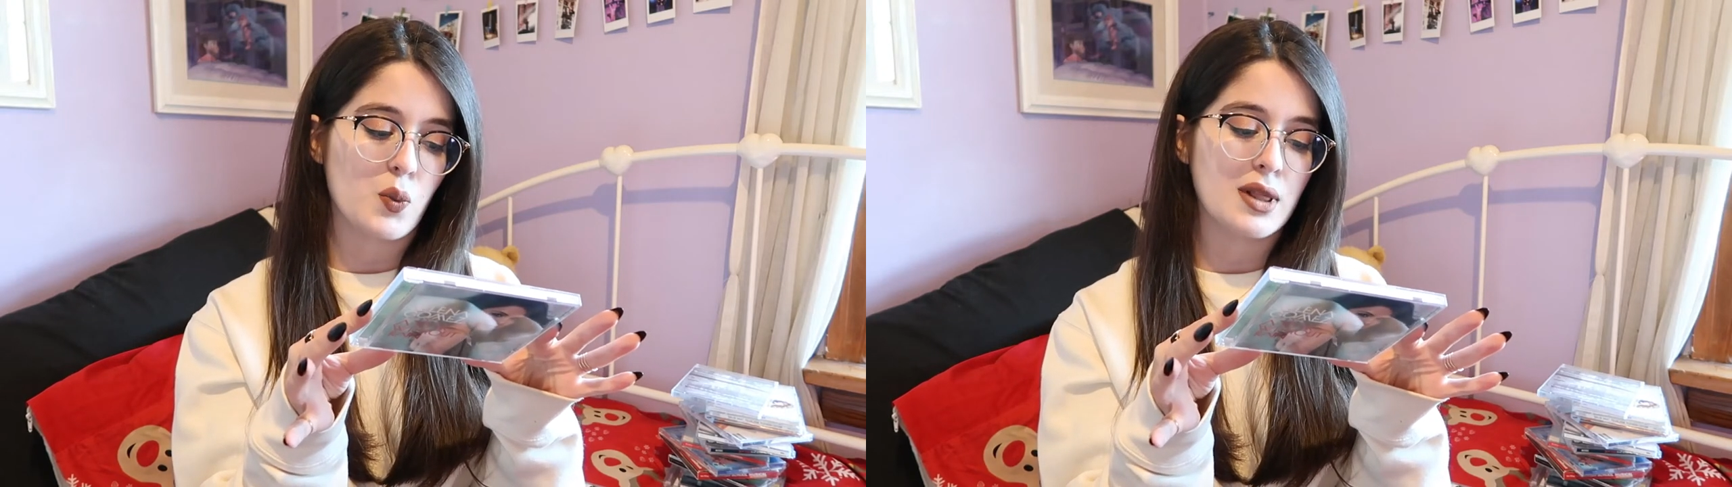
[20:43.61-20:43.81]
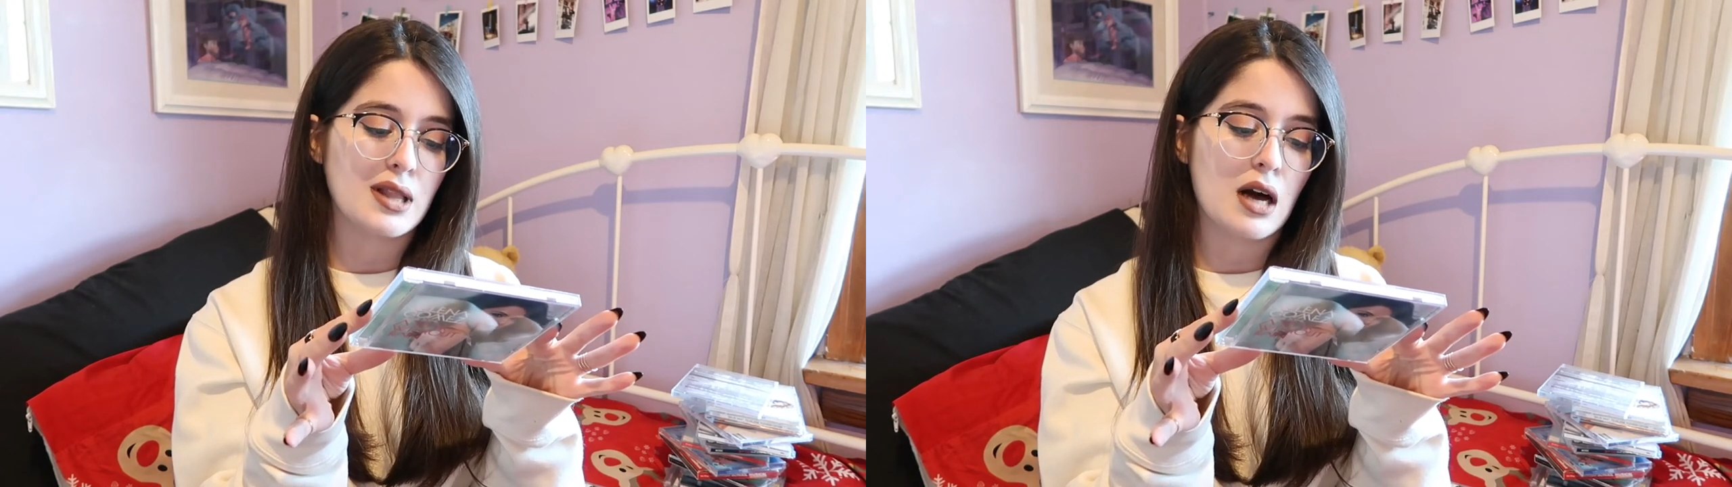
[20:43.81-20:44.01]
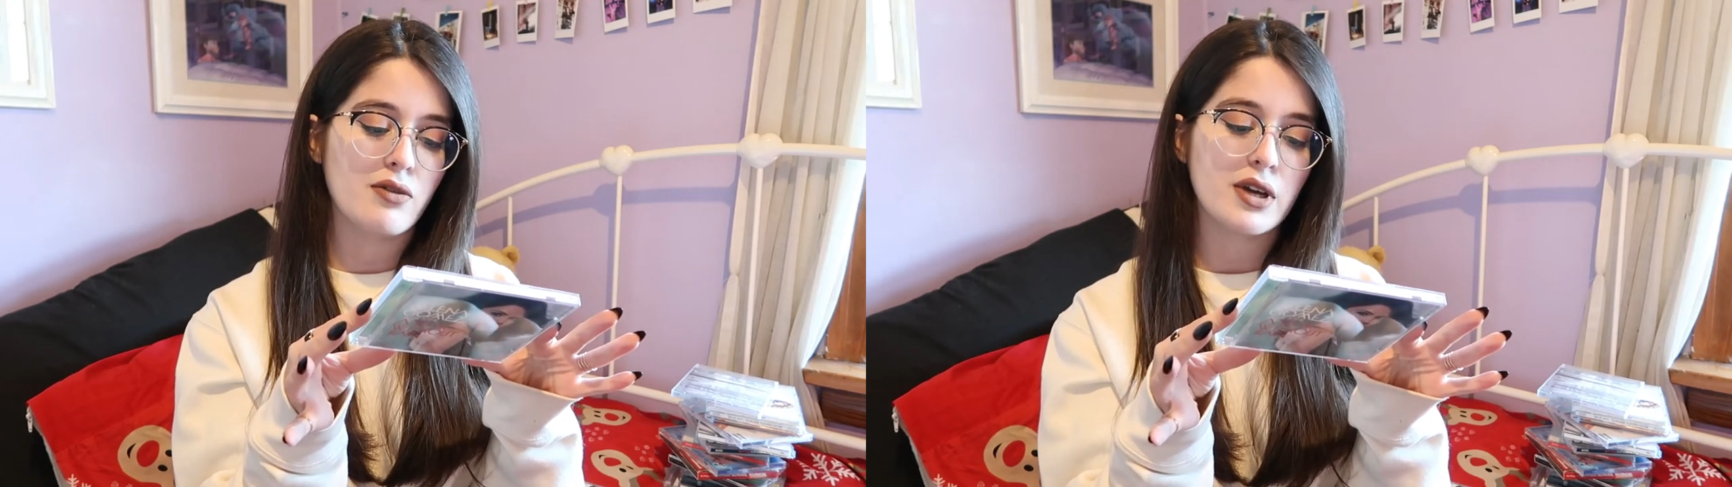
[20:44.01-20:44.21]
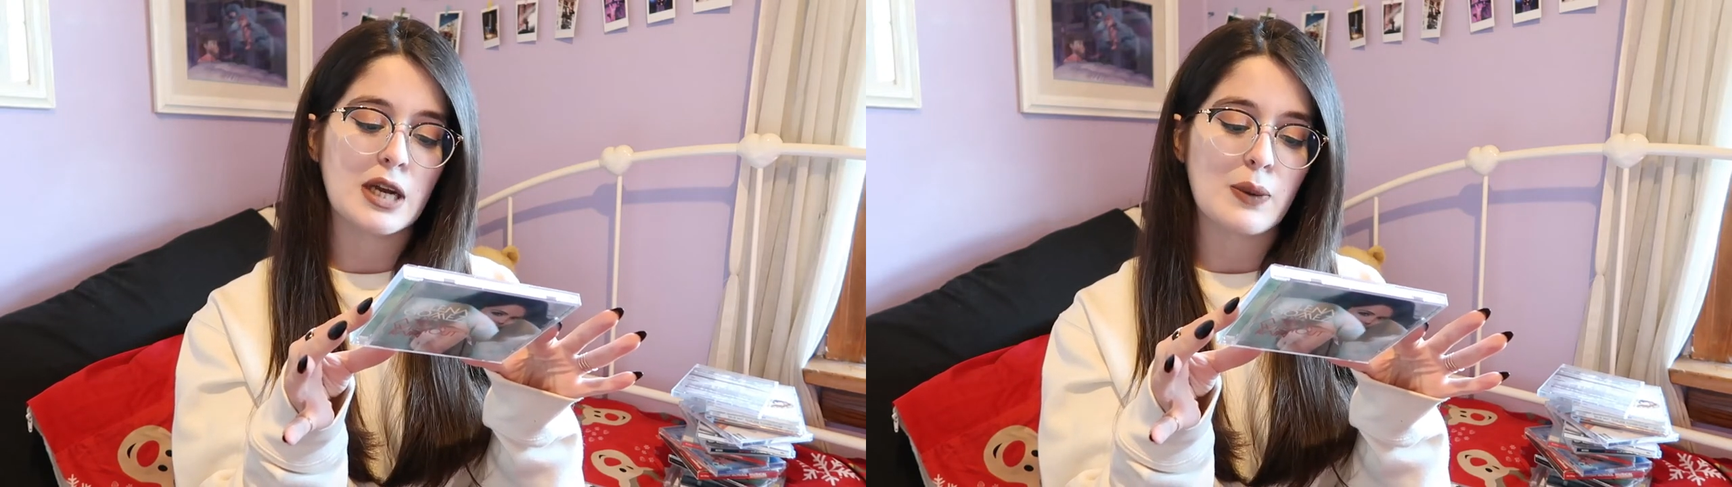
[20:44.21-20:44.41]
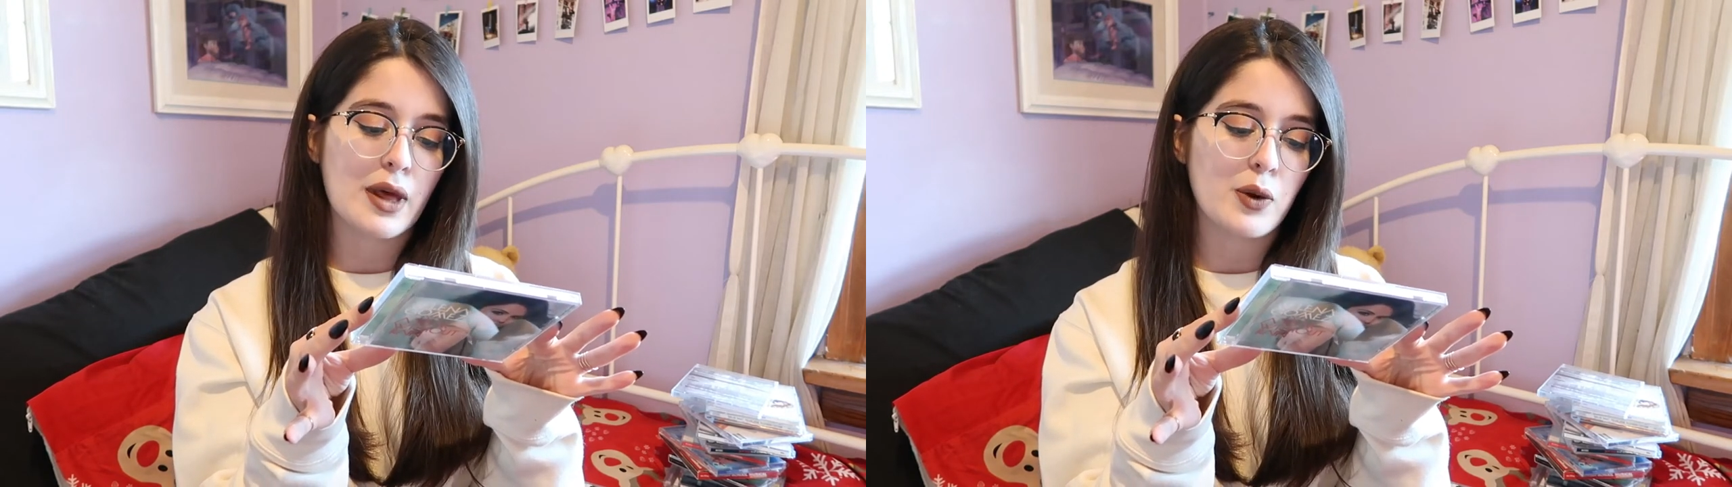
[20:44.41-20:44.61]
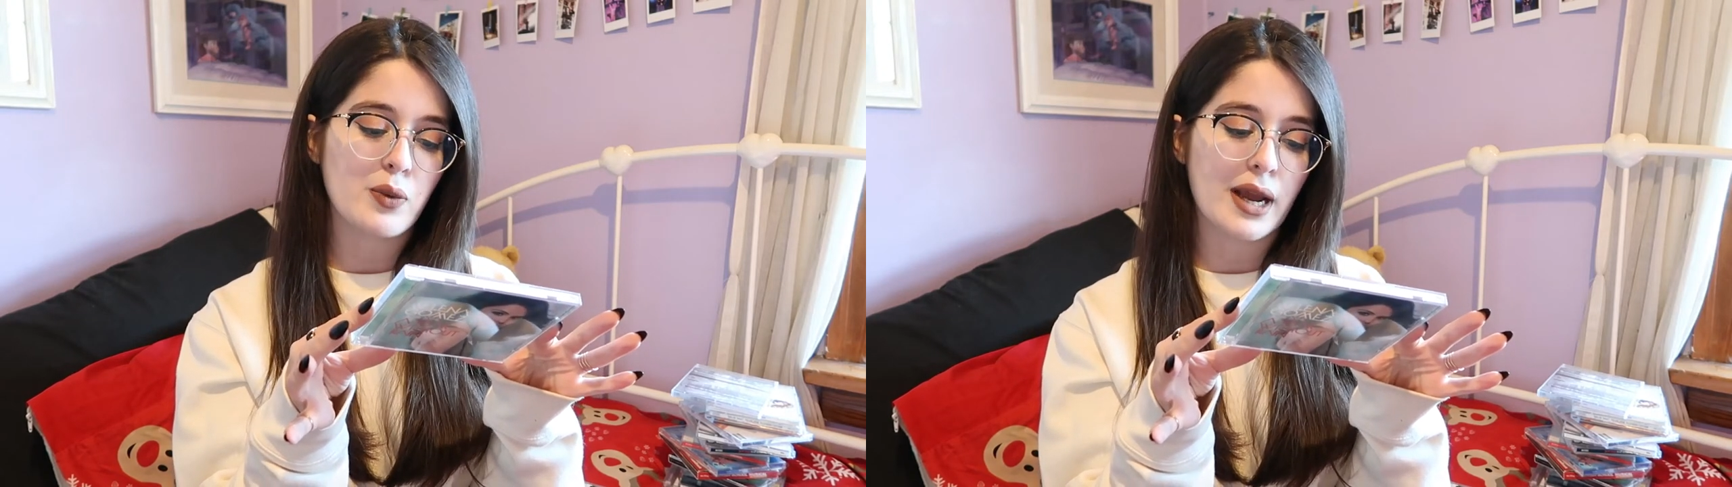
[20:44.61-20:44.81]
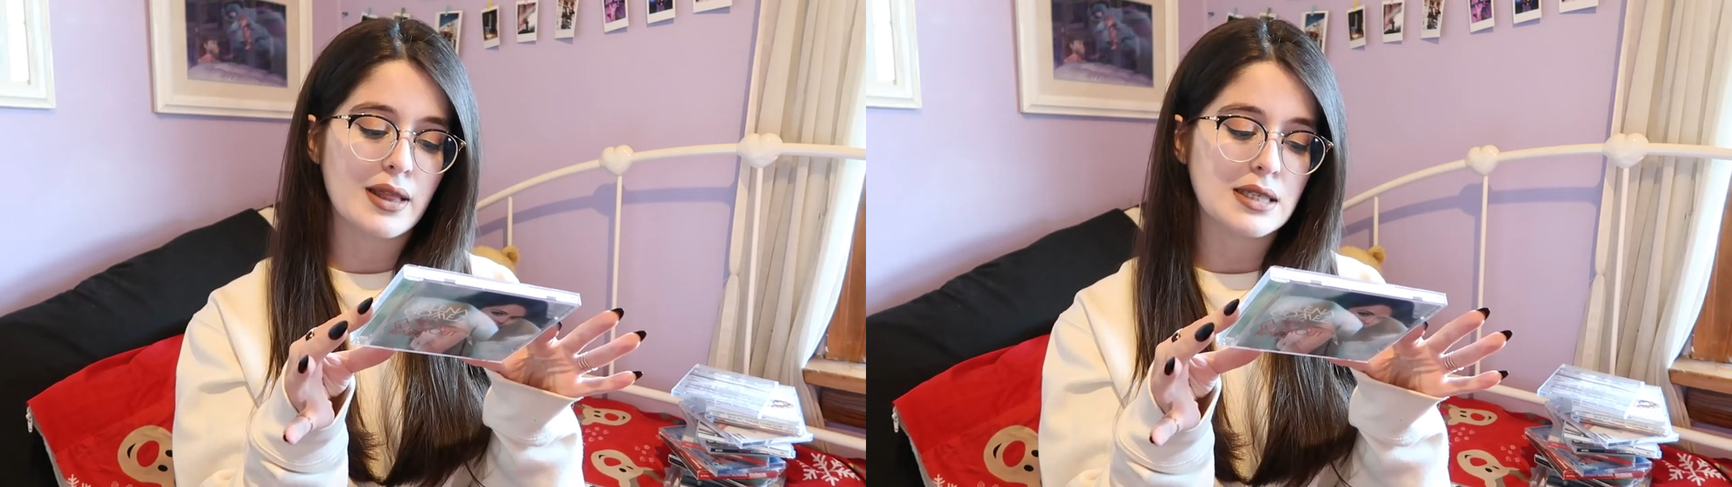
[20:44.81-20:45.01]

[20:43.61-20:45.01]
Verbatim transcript: We Love A Year Without Rain,